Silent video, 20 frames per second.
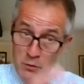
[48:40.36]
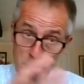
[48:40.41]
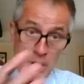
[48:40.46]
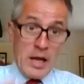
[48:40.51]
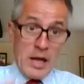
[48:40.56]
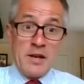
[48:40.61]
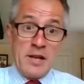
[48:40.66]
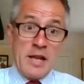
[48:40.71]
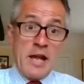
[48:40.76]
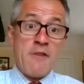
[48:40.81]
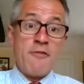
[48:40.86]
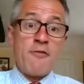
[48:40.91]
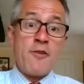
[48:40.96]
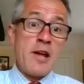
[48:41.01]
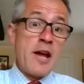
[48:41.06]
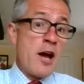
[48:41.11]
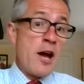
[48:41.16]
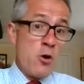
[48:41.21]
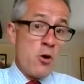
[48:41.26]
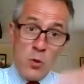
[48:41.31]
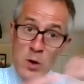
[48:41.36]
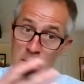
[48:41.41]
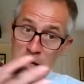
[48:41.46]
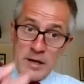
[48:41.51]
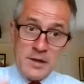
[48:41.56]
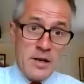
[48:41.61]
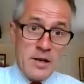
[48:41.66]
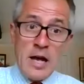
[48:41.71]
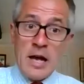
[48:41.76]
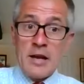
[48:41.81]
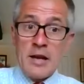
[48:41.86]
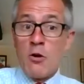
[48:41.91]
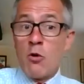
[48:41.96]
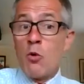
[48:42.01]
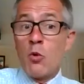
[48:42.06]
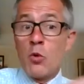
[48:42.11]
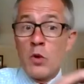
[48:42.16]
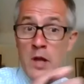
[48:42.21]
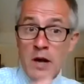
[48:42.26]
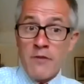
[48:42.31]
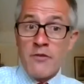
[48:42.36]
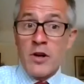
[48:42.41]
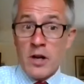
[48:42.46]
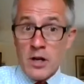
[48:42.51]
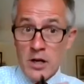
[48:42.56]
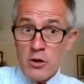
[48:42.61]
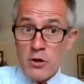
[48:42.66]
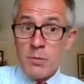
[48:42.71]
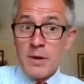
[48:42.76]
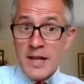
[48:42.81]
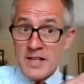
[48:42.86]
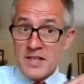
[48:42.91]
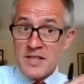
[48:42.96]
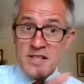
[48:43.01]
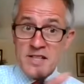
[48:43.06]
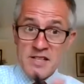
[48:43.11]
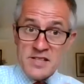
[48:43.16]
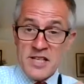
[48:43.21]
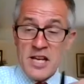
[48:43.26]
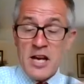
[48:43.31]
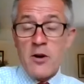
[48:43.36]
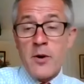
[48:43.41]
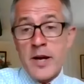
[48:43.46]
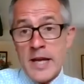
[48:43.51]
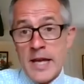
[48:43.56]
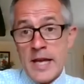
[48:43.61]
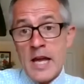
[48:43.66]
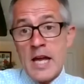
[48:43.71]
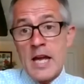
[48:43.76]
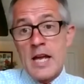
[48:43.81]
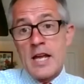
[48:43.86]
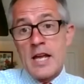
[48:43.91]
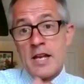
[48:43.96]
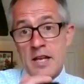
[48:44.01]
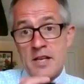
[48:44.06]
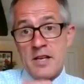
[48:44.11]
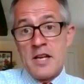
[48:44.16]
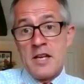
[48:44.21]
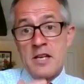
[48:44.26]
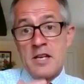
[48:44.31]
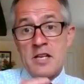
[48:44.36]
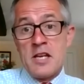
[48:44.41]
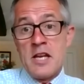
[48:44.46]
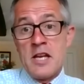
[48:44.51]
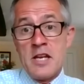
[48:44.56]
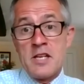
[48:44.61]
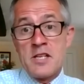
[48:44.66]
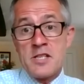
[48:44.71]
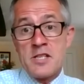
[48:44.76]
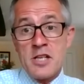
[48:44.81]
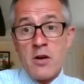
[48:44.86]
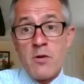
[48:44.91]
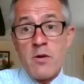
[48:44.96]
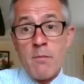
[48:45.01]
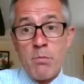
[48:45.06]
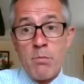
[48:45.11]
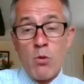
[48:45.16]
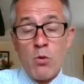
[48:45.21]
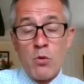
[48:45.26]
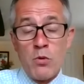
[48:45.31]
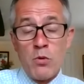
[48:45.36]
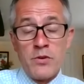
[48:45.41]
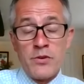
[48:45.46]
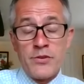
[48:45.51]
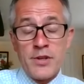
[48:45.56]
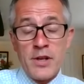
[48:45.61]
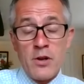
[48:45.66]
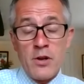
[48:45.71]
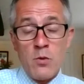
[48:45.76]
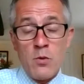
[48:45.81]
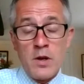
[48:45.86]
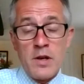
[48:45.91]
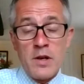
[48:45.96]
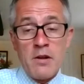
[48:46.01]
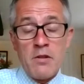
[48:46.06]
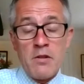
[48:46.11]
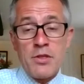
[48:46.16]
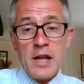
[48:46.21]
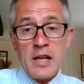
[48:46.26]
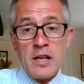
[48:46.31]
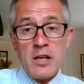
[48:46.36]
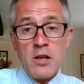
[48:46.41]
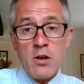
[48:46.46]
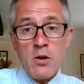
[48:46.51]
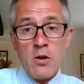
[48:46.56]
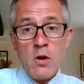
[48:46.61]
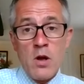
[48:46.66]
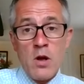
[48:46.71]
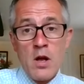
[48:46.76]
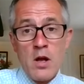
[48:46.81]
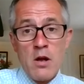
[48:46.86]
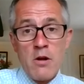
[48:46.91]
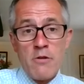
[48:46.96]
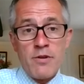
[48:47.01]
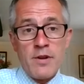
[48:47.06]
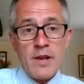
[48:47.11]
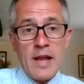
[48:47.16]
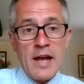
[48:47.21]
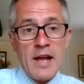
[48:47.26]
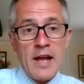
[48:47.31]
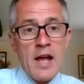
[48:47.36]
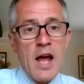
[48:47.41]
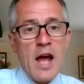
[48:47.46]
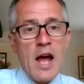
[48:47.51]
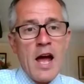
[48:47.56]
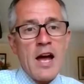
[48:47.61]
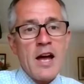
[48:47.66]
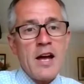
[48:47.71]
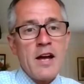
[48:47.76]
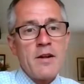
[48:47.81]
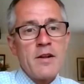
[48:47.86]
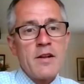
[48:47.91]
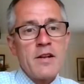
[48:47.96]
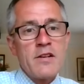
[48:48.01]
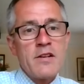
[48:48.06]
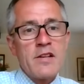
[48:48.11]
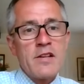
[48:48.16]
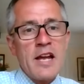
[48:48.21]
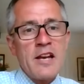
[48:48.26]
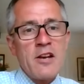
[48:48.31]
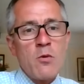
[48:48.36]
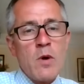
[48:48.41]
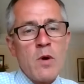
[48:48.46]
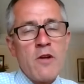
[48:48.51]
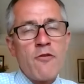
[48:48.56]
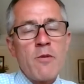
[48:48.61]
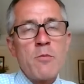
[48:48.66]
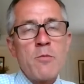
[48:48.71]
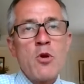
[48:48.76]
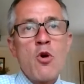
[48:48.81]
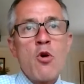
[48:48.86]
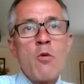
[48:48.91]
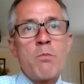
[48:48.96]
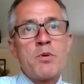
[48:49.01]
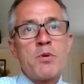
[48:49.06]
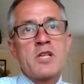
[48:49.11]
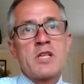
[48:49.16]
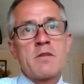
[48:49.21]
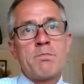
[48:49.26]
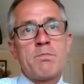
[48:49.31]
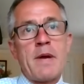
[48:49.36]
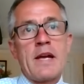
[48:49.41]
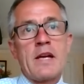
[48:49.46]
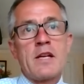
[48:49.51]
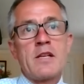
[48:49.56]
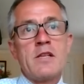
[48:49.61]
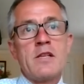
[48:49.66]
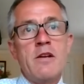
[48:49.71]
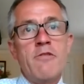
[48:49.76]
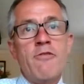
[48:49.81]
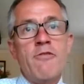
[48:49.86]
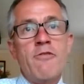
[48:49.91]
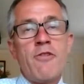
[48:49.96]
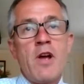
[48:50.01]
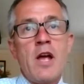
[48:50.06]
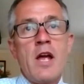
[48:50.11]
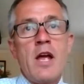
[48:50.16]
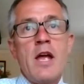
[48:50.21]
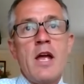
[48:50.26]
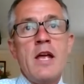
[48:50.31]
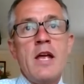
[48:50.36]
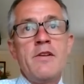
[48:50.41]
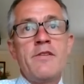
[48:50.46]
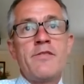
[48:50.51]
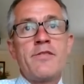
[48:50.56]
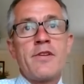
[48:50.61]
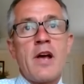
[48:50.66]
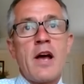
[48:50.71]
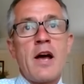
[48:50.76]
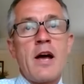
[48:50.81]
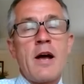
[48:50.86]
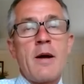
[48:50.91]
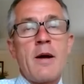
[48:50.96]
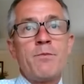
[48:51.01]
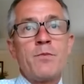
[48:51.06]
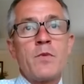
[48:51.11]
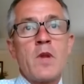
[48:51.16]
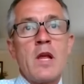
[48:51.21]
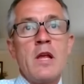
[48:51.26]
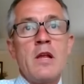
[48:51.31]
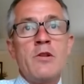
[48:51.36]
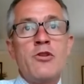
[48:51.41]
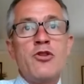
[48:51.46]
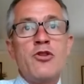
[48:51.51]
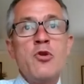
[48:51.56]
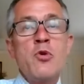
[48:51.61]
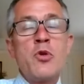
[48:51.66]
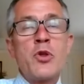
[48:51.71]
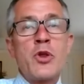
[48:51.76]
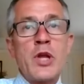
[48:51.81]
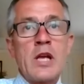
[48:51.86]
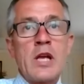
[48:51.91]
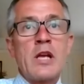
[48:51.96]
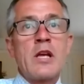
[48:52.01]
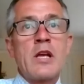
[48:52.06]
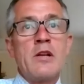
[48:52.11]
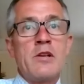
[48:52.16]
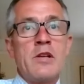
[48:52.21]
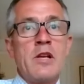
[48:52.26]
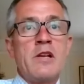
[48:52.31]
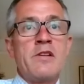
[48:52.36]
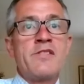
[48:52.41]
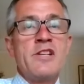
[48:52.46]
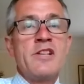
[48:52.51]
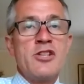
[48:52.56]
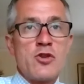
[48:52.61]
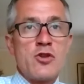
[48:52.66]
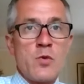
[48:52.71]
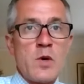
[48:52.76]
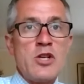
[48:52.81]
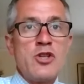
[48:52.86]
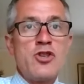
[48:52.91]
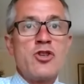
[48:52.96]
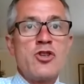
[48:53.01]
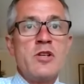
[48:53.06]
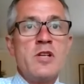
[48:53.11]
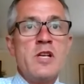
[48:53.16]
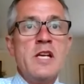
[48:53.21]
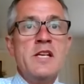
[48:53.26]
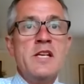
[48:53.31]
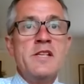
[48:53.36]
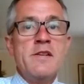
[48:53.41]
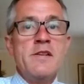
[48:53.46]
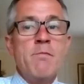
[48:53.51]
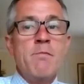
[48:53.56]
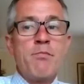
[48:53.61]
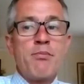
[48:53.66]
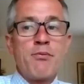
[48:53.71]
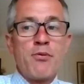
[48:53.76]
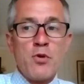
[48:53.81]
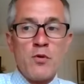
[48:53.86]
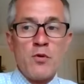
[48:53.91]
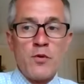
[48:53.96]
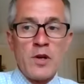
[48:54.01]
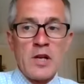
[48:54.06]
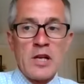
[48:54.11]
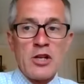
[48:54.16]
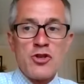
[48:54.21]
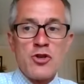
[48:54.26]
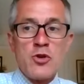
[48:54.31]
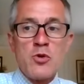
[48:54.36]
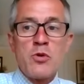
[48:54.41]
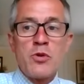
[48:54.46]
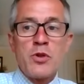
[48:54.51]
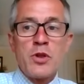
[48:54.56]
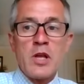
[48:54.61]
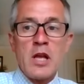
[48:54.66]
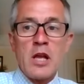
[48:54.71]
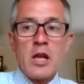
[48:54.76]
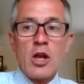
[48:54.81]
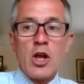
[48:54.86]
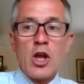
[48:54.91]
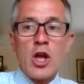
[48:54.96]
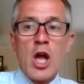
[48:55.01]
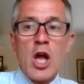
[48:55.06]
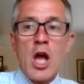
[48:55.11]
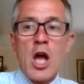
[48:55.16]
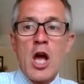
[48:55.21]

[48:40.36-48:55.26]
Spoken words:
at the FAO and all the other global entities, the OIE, it is so important. So, no, thank you for that. Thandiwe, from your perspective, do you think the situation is improving? Do you think